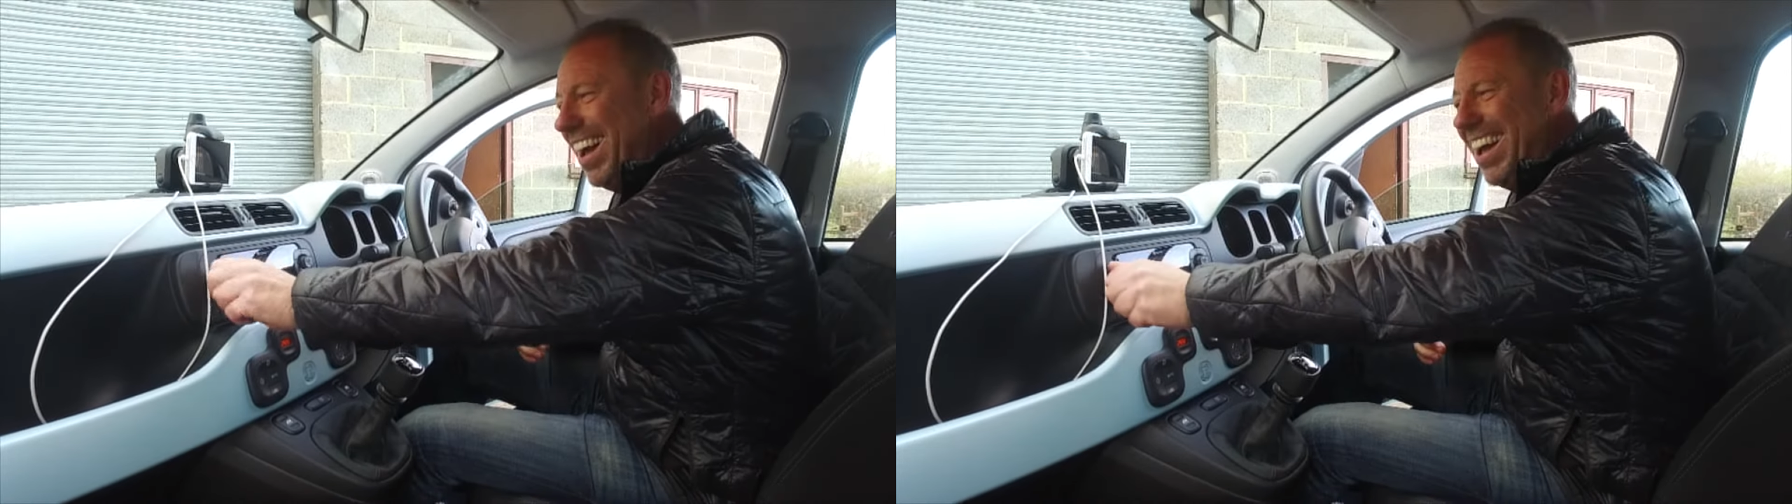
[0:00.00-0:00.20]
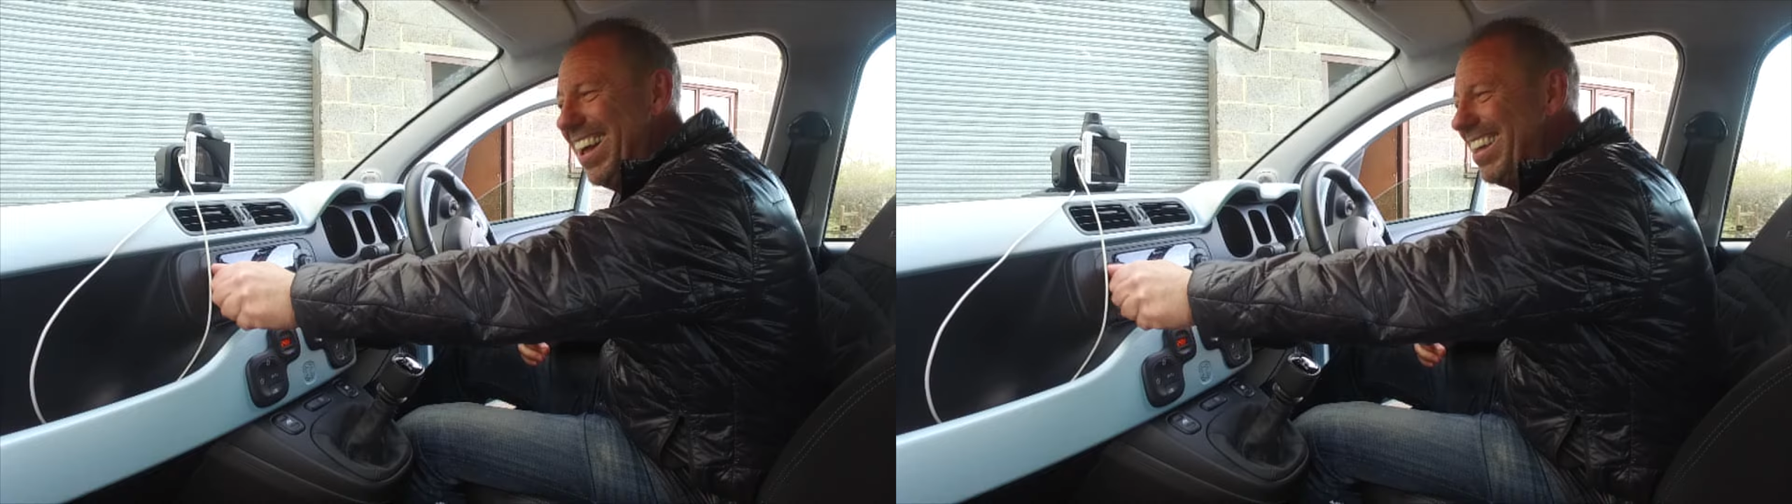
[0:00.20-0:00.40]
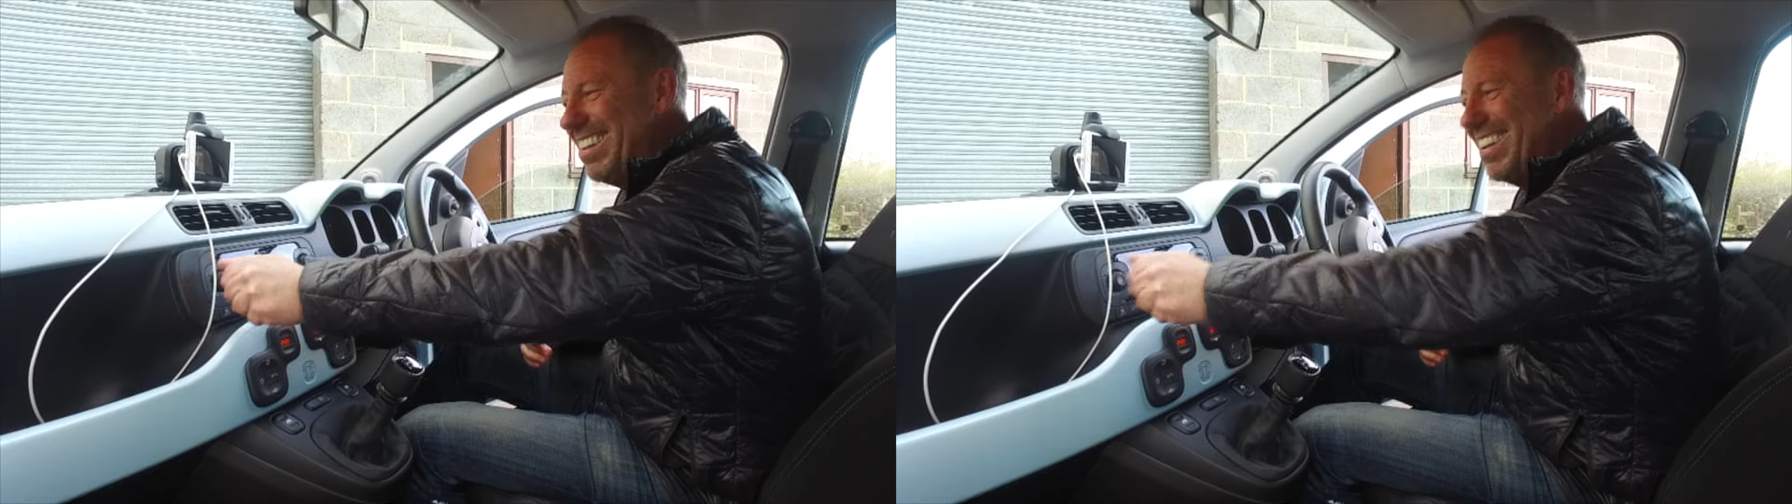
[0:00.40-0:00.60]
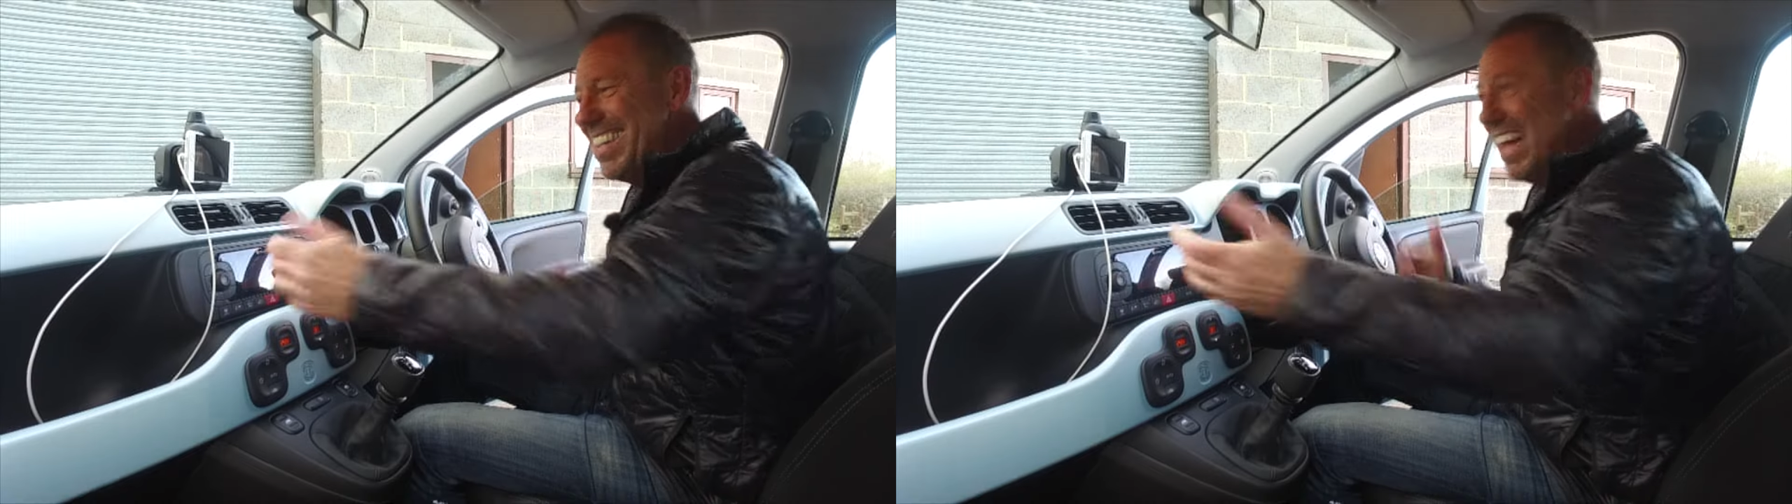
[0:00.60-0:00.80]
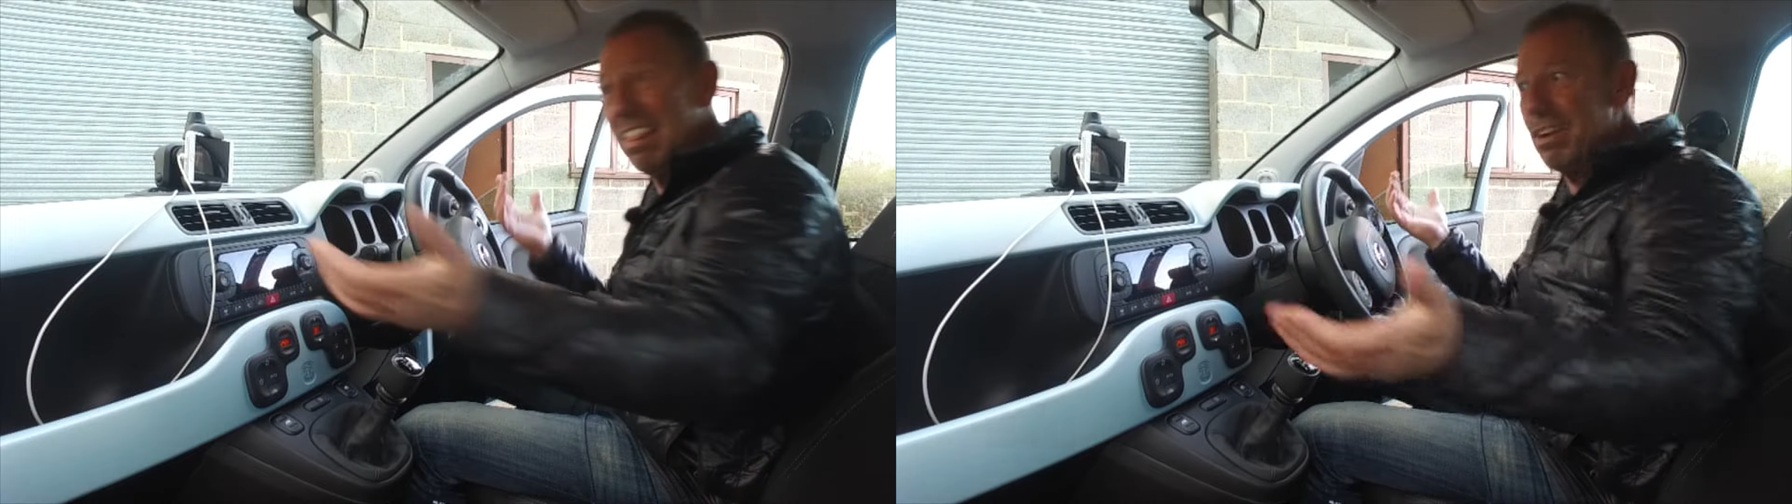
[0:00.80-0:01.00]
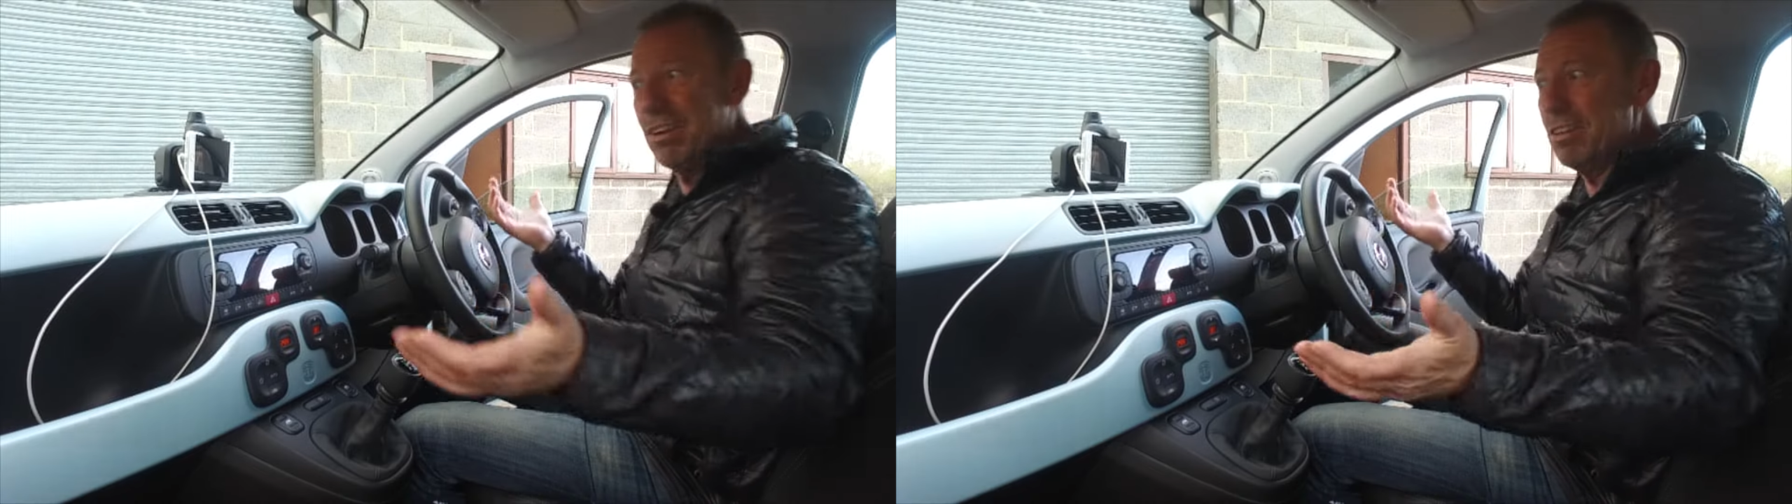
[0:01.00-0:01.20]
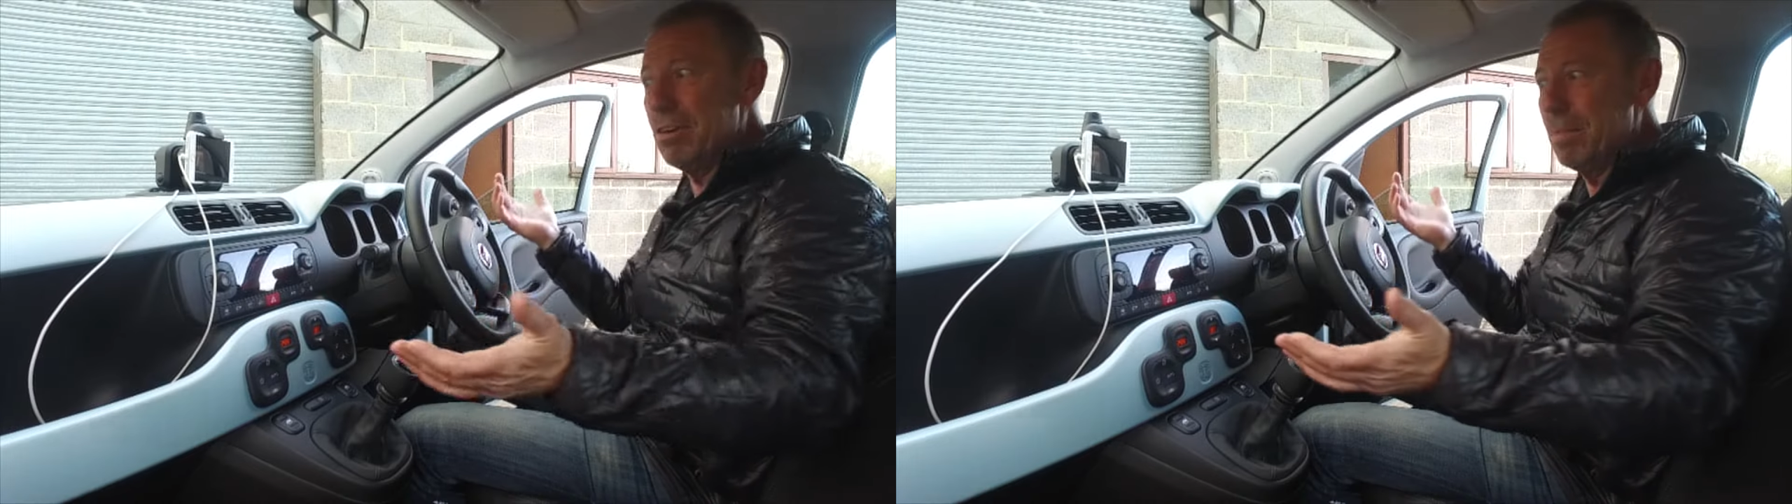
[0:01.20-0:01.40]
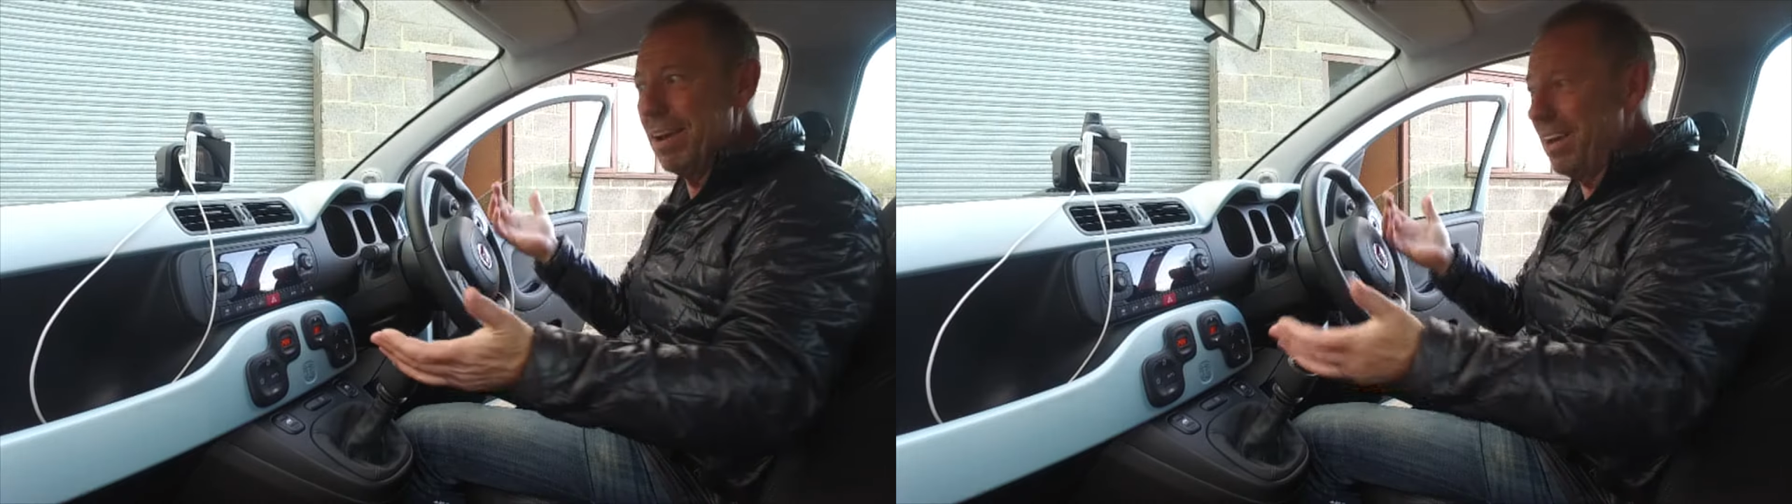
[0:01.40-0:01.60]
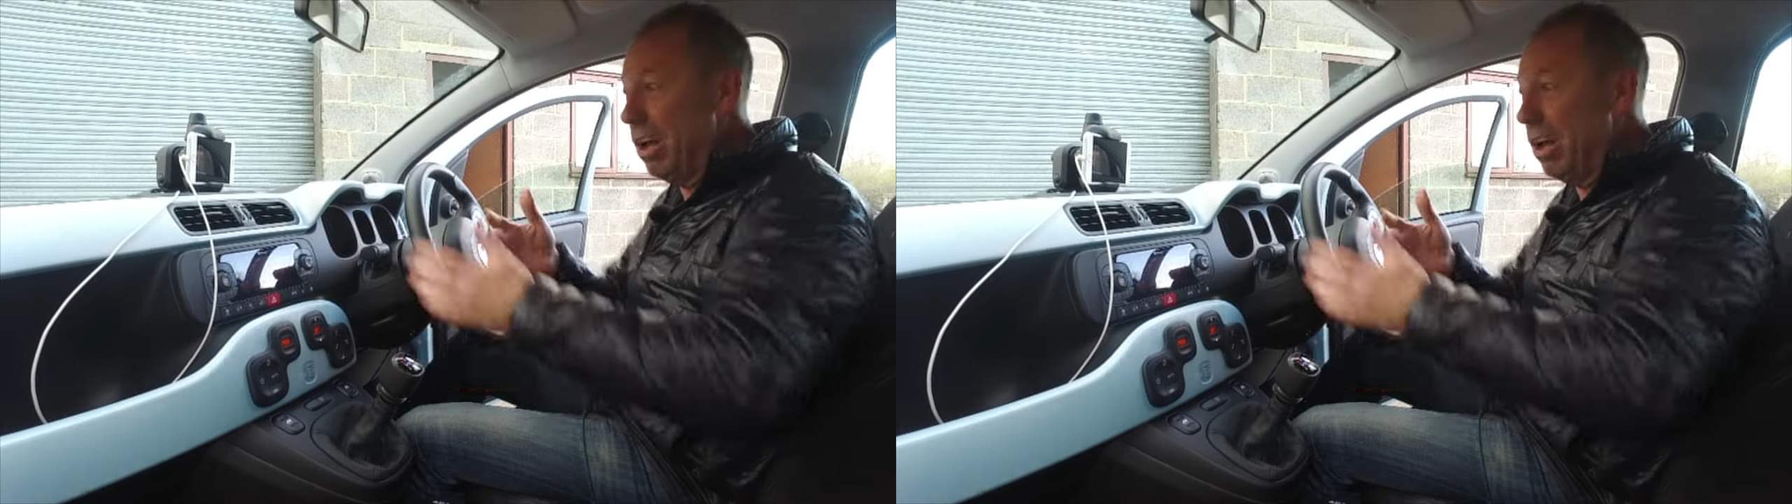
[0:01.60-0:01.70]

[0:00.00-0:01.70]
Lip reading: There's just nothing you can do about it.